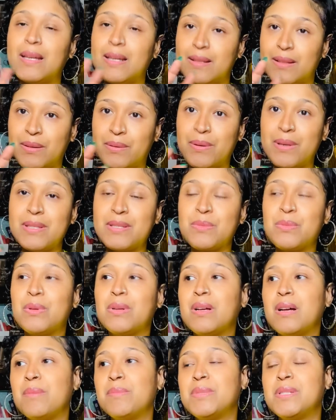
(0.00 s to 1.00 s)
The rest will
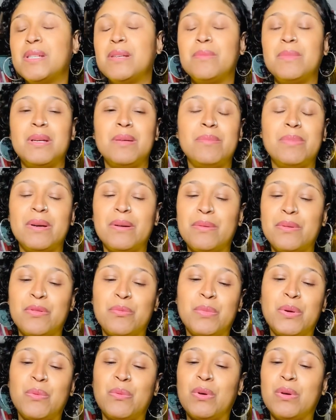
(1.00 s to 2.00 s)
come to me. Bear with
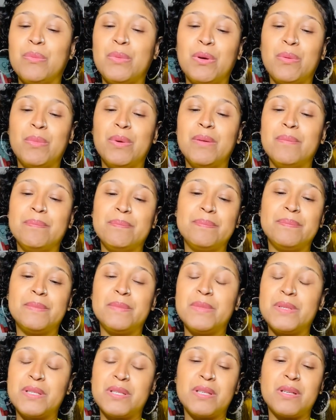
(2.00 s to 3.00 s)
me one moment. Let
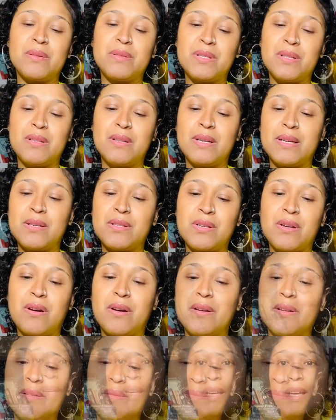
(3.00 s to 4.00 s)
me just go to the next
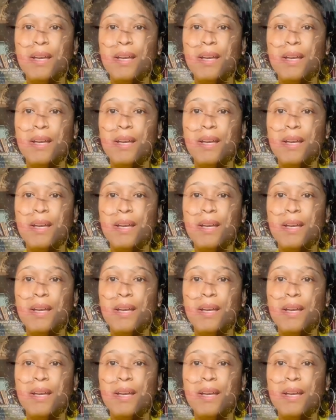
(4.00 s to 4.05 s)
card.